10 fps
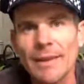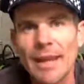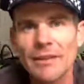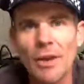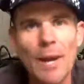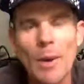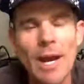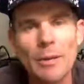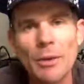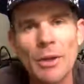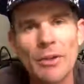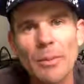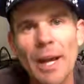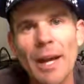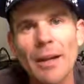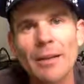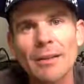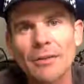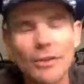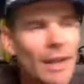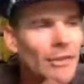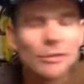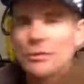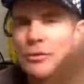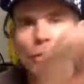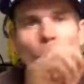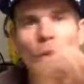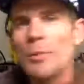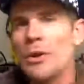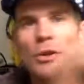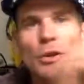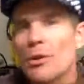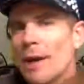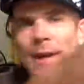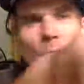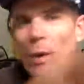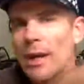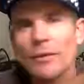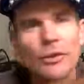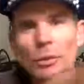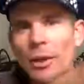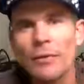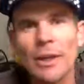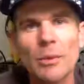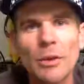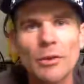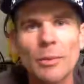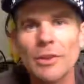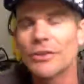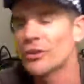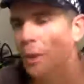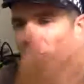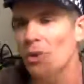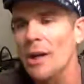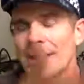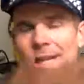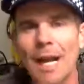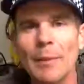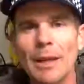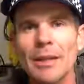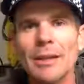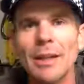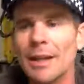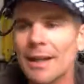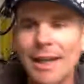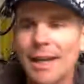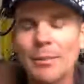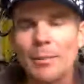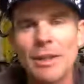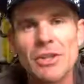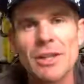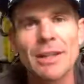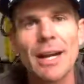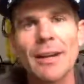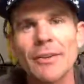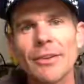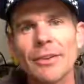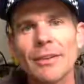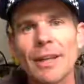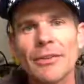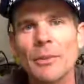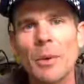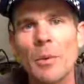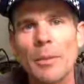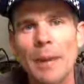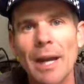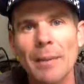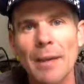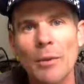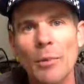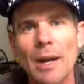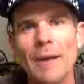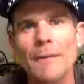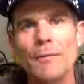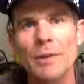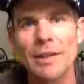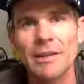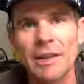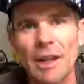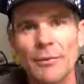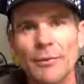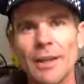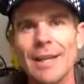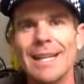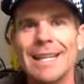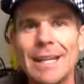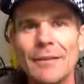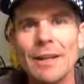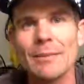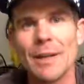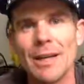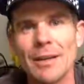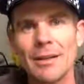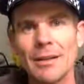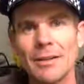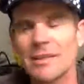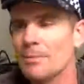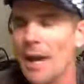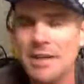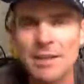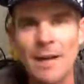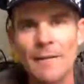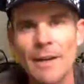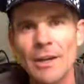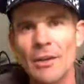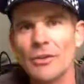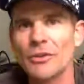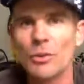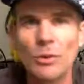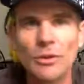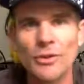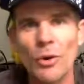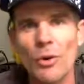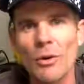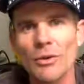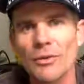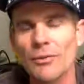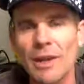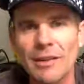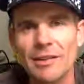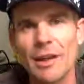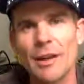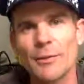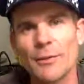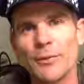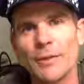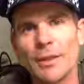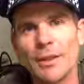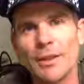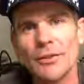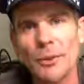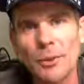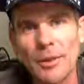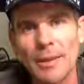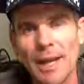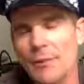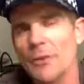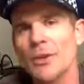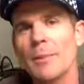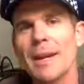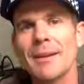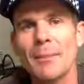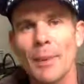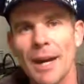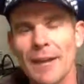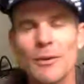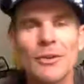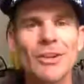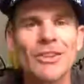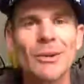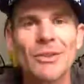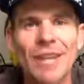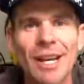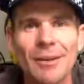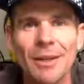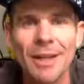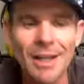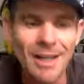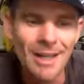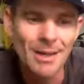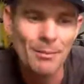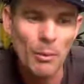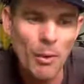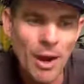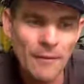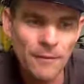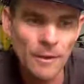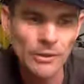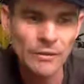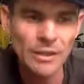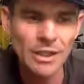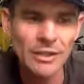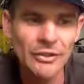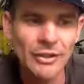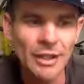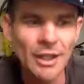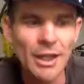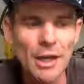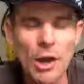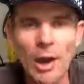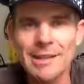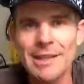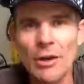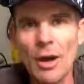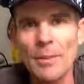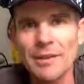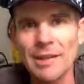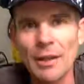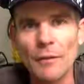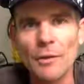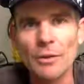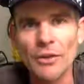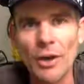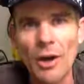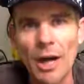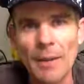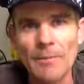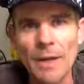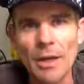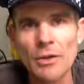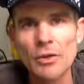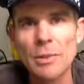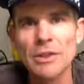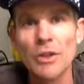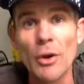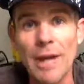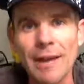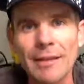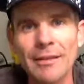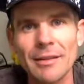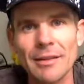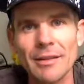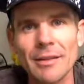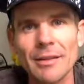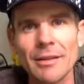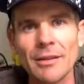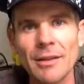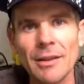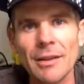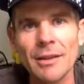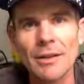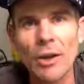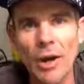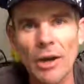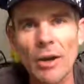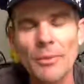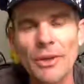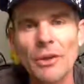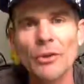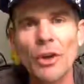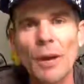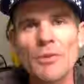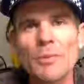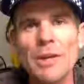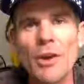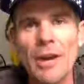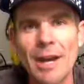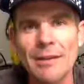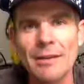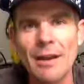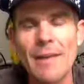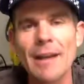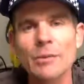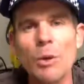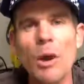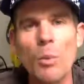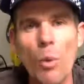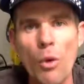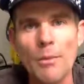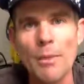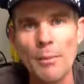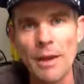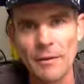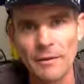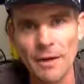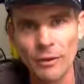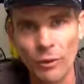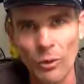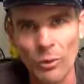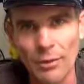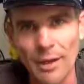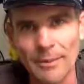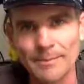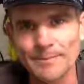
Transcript: That's not what our community is about. That's your community. You create that. Whatever you do, what the fuck you want to do. But stop trying to come in and be a shit cunts. That's not what we're about, man. We're about free stuff, giving, man smashing out videos, doing talks, free stuff, doing it, man. Everyone's gonna make a buck. Everyone's gonna sell something. But my philosophy is 99% of your time should be donated. All right, 99% of your time should be donated, and that's I walk my motherfucking talk with that.